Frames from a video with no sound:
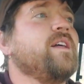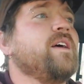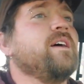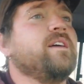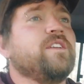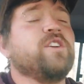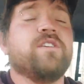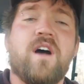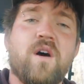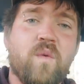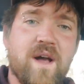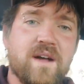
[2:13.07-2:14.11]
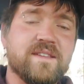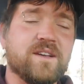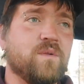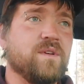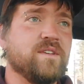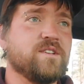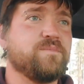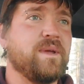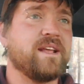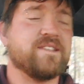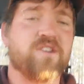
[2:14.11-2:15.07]
you're not welding where there's been
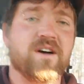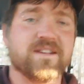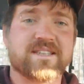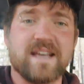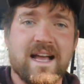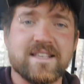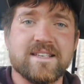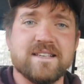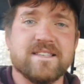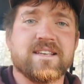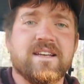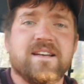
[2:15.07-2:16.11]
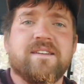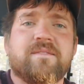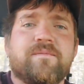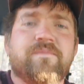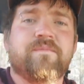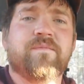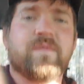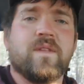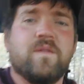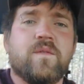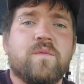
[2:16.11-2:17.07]
exhaust gases.
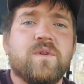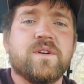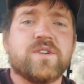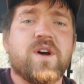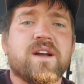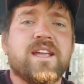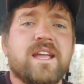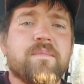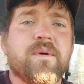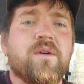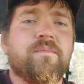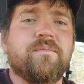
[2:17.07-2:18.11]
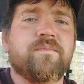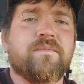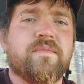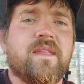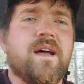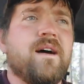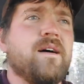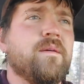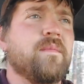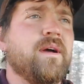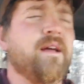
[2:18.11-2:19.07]
We're talking about,
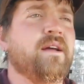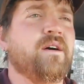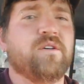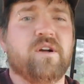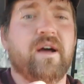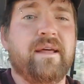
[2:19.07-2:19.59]
oh god.